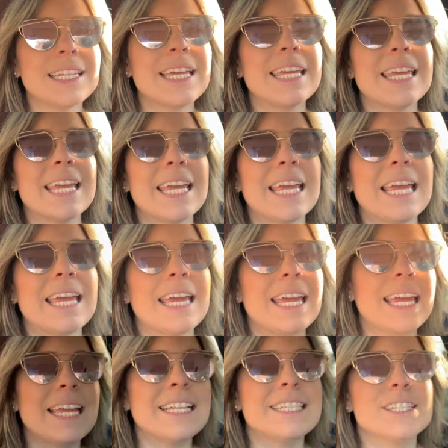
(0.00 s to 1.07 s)
Like,
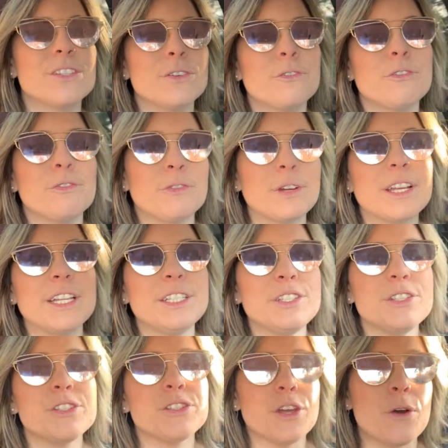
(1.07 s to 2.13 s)
it's
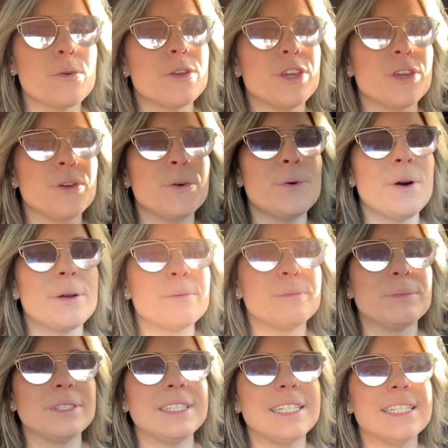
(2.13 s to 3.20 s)
freaking so cute.
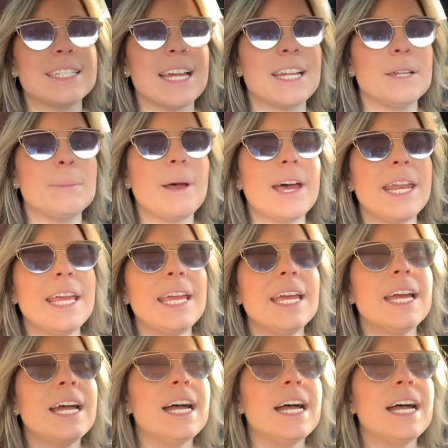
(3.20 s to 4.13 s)
I'm really excited about it.